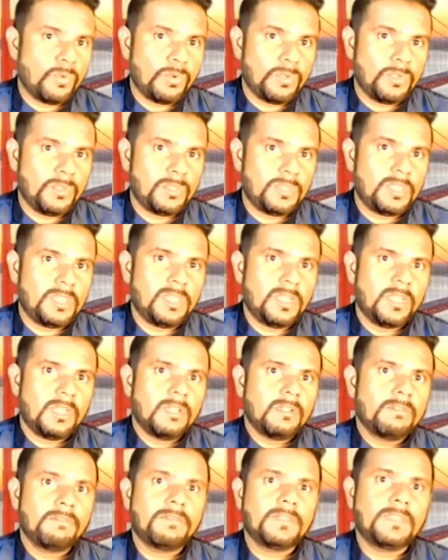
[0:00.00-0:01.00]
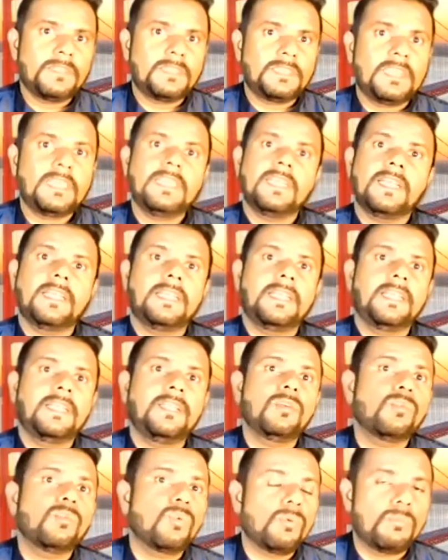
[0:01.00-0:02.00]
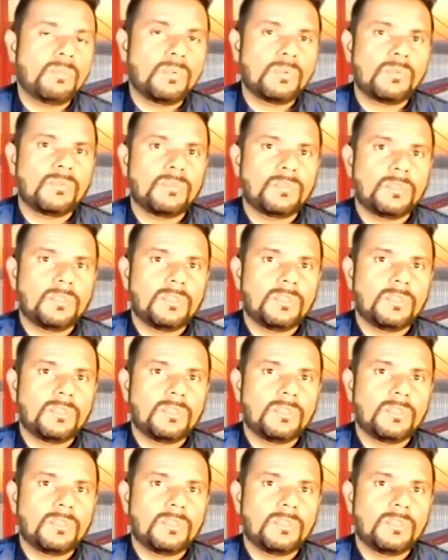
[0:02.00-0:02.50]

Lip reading: You see, first thing they're eating home cooked food.